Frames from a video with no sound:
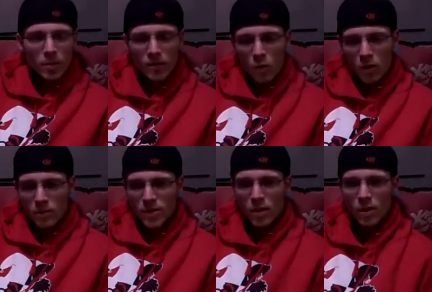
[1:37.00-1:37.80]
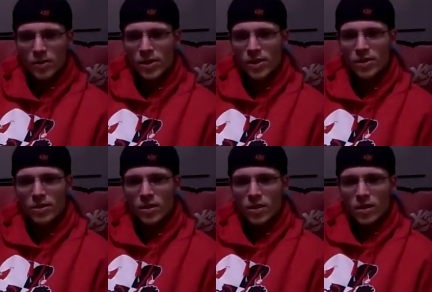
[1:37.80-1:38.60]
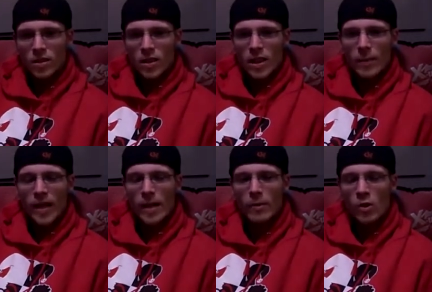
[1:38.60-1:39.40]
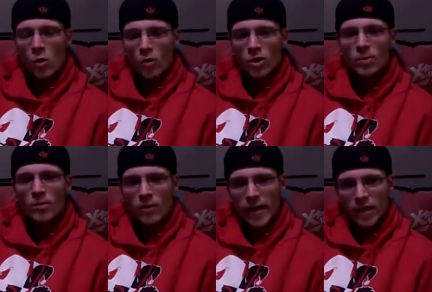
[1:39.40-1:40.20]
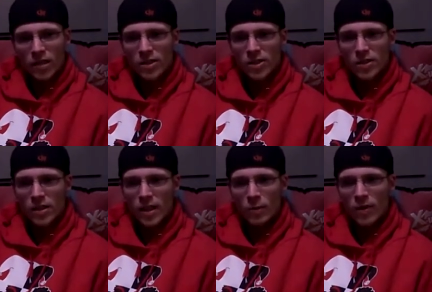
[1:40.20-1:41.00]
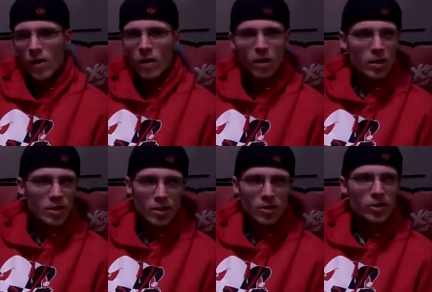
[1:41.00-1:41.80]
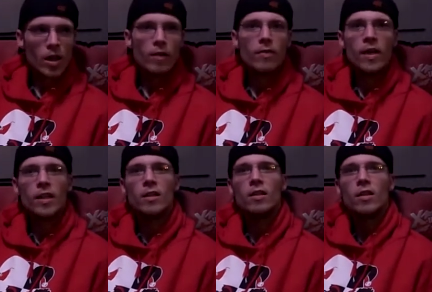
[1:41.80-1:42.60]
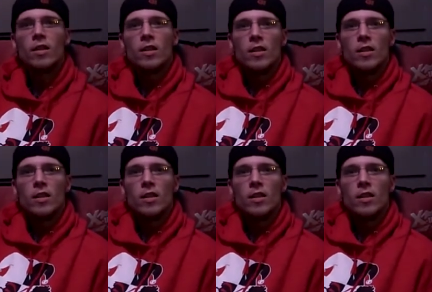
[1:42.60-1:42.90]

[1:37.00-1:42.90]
to perform so it was just it became a core group of regulars and we've all heard each other's stuff and